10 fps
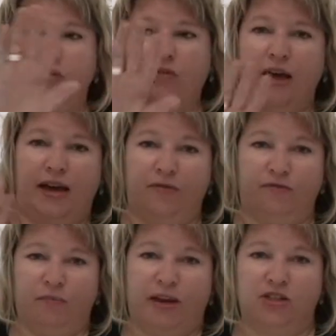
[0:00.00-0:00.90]
that
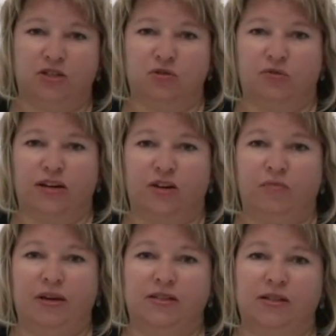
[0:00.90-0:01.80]
information's already in your
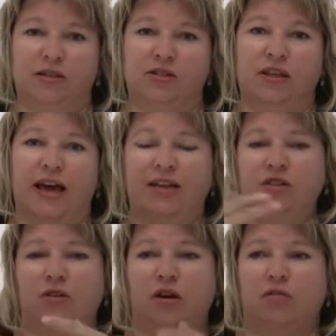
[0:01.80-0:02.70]
meter, so that as
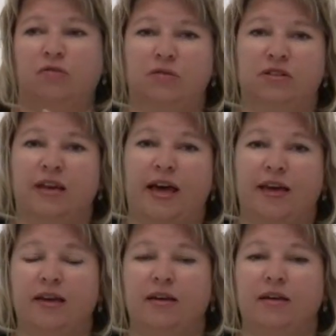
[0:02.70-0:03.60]
you go through the
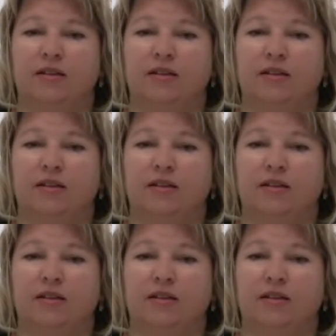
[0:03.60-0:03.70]
day,